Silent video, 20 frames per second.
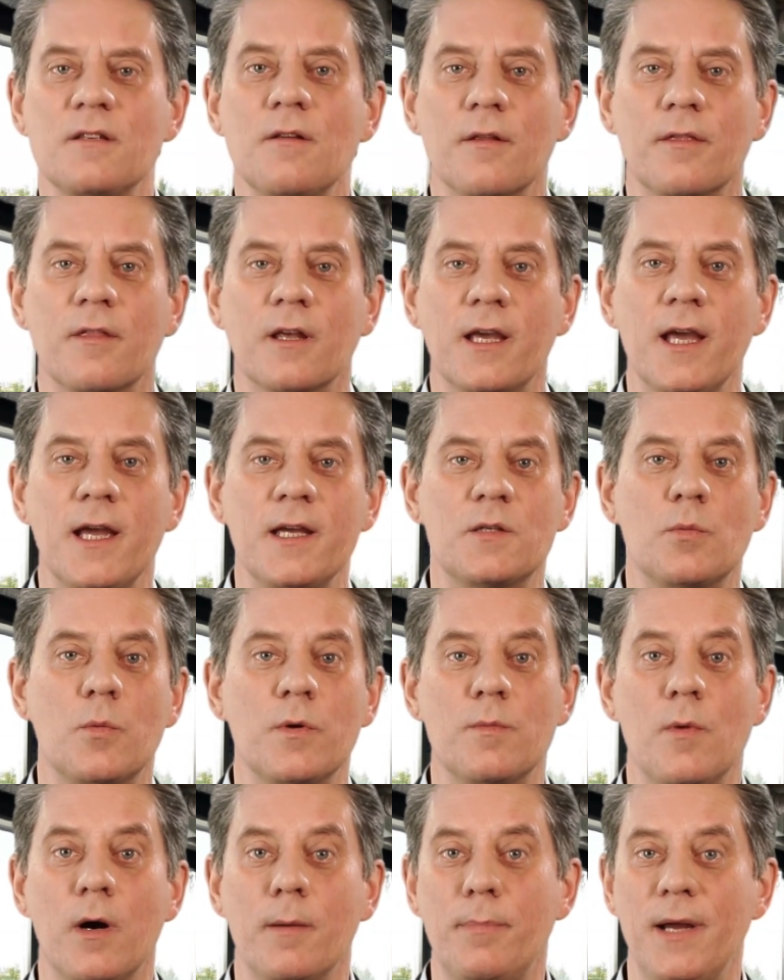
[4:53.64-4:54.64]
not the case
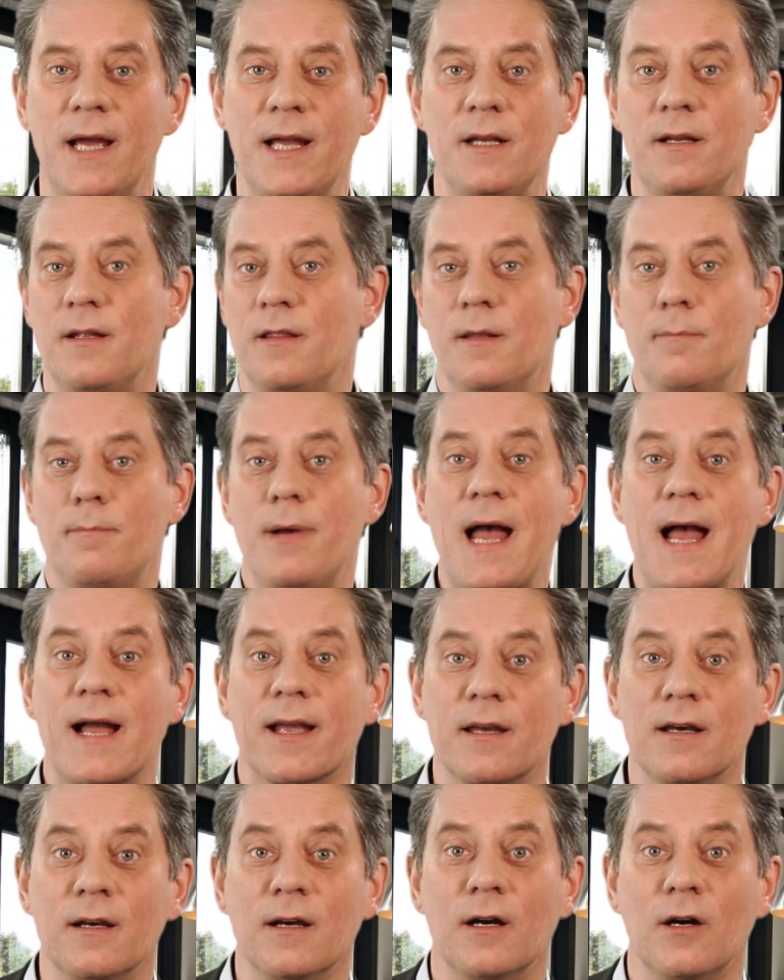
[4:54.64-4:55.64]
with my pain in the
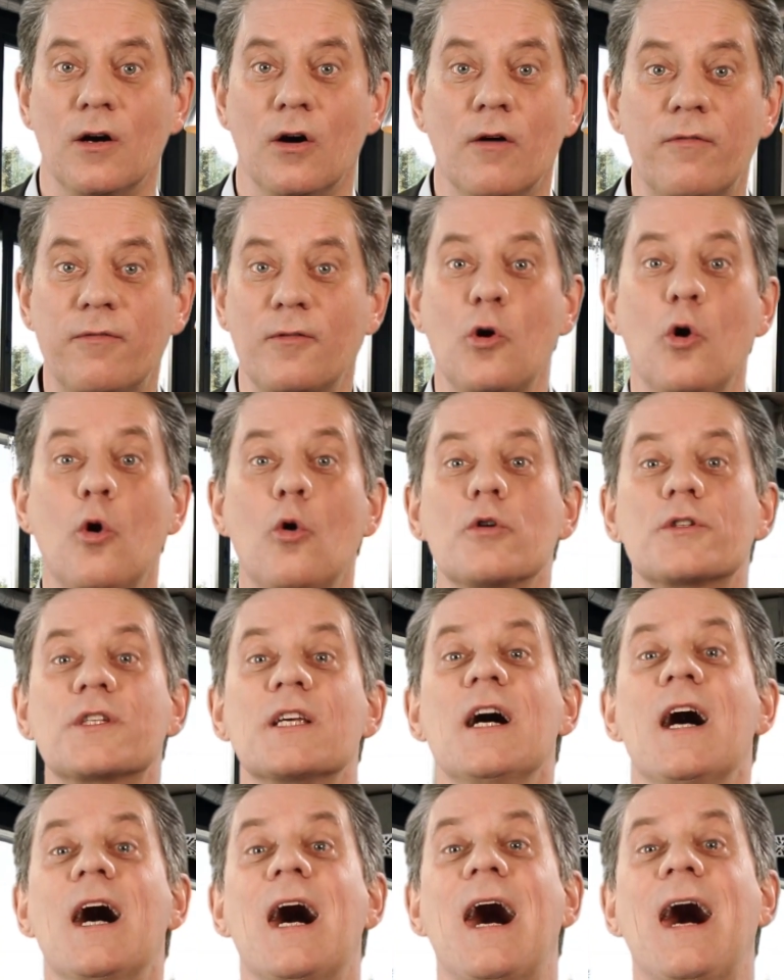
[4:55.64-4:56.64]
back. Of course,
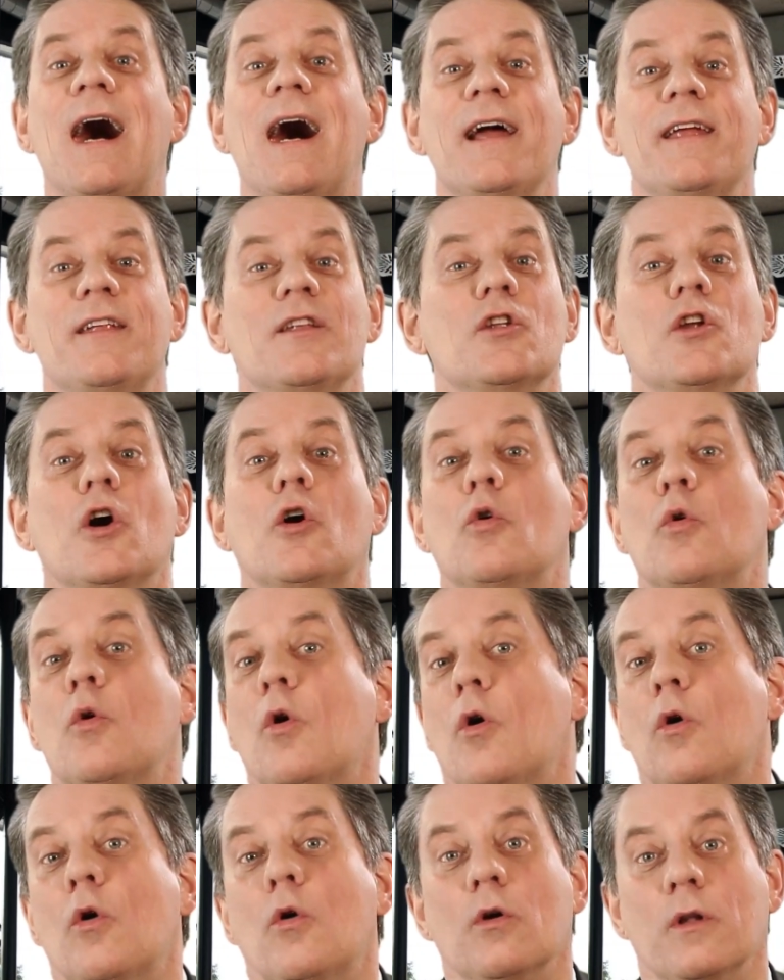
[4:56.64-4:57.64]
I know
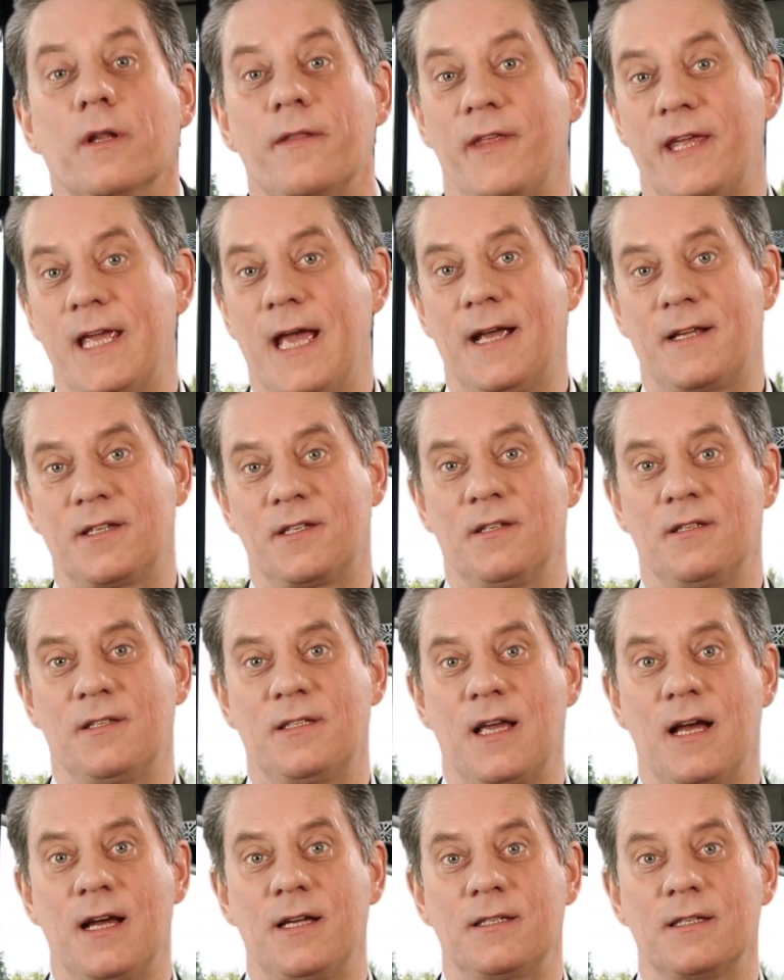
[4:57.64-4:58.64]
all the
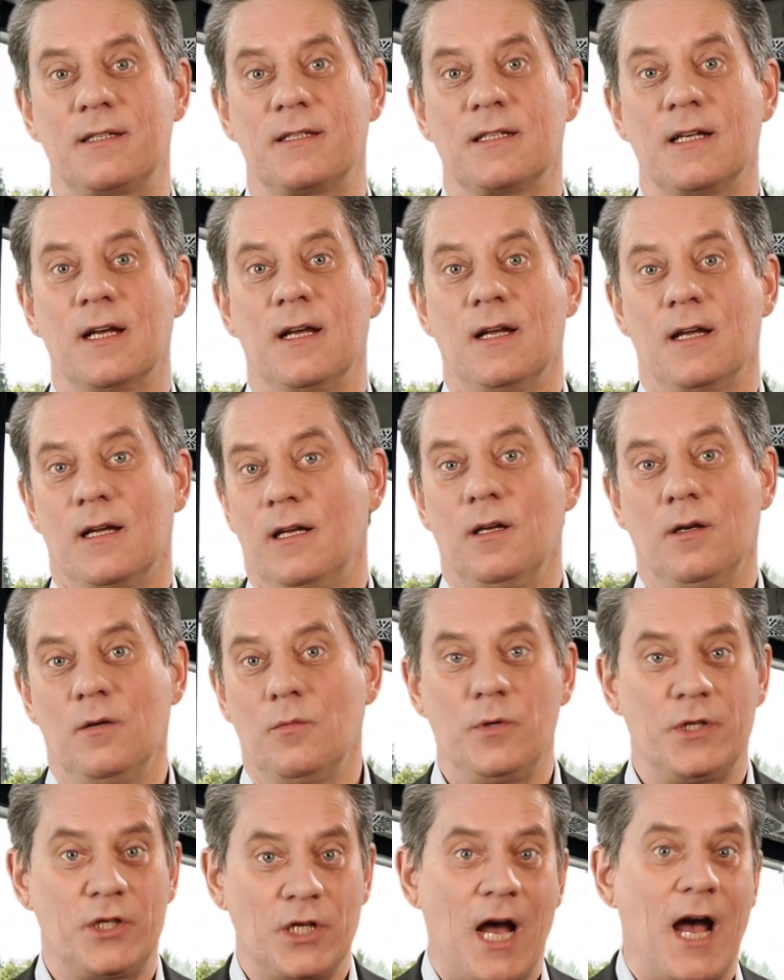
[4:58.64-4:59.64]
exercises
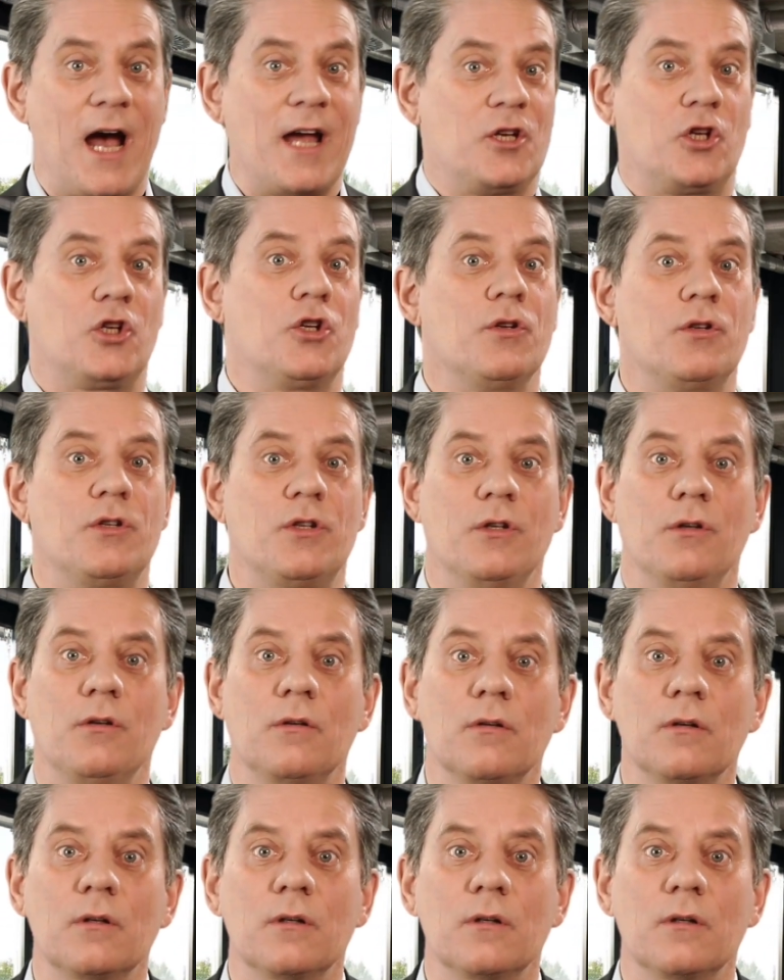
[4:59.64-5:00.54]
which I should do.